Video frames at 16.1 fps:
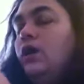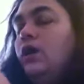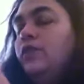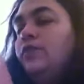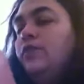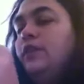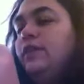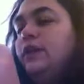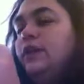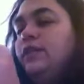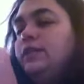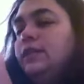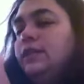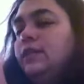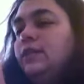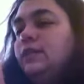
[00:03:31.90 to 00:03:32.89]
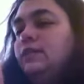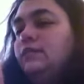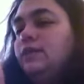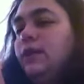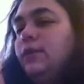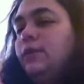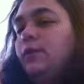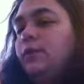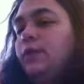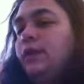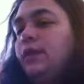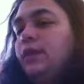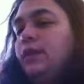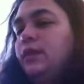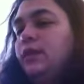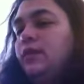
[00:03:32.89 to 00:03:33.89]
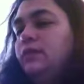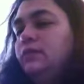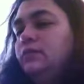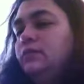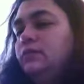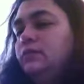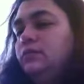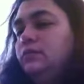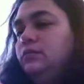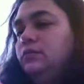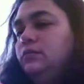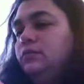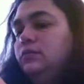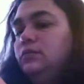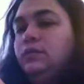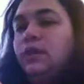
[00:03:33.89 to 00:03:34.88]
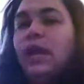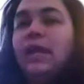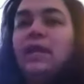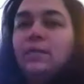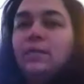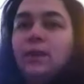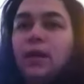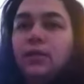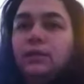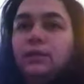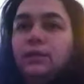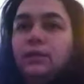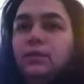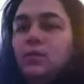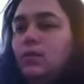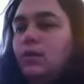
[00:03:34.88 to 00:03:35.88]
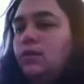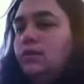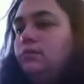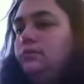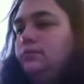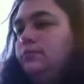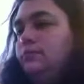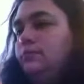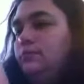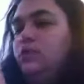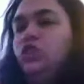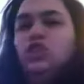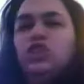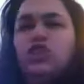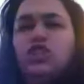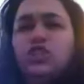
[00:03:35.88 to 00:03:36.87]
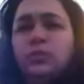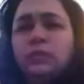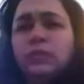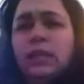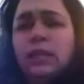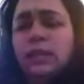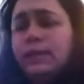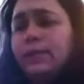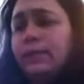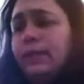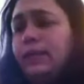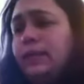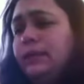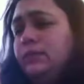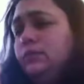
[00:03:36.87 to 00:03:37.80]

You found the house key? Okay, put it back in there. I keep my house key in the wallet. Shh, don't tell anybody.